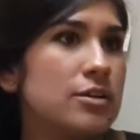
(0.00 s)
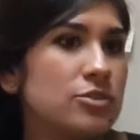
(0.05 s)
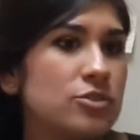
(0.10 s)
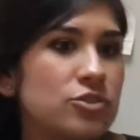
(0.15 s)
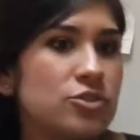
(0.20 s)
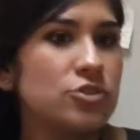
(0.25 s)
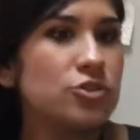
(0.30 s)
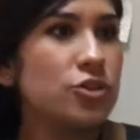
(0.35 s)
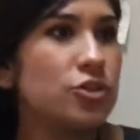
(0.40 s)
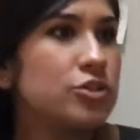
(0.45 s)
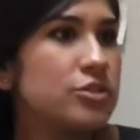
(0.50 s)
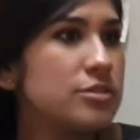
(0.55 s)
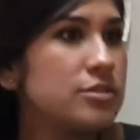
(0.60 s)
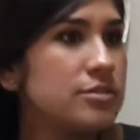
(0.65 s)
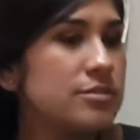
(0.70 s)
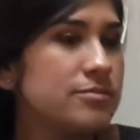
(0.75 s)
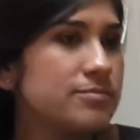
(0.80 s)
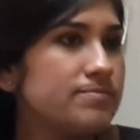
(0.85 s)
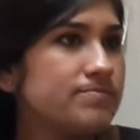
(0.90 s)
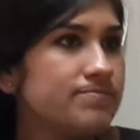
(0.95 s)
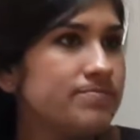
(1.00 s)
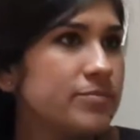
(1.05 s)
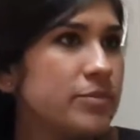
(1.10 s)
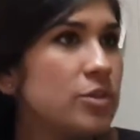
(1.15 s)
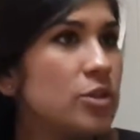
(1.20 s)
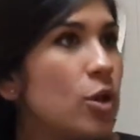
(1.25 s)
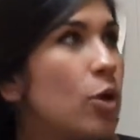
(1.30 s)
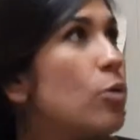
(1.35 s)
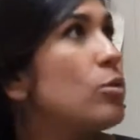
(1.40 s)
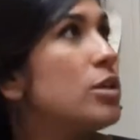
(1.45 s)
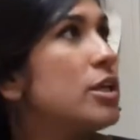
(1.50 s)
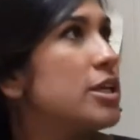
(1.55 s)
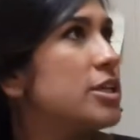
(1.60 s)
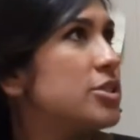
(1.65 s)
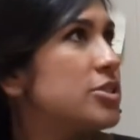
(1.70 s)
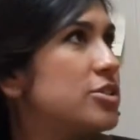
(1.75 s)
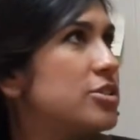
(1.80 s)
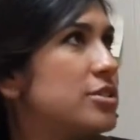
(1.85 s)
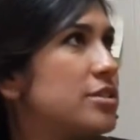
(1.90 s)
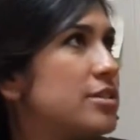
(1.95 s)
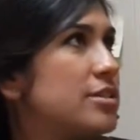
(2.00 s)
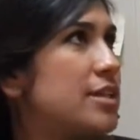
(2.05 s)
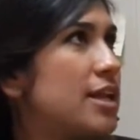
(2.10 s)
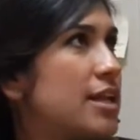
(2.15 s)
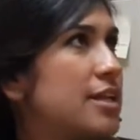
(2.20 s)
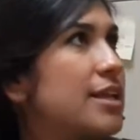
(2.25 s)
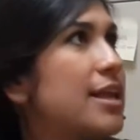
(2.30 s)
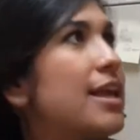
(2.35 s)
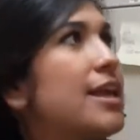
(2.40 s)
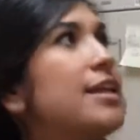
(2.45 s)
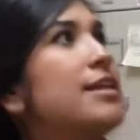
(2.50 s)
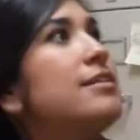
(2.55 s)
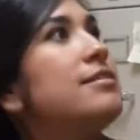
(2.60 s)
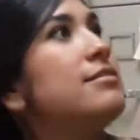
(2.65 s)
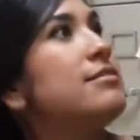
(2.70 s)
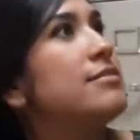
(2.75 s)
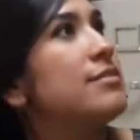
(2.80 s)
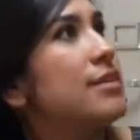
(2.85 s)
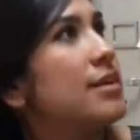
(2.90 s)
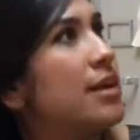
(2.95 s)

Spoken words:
certain knowledge that can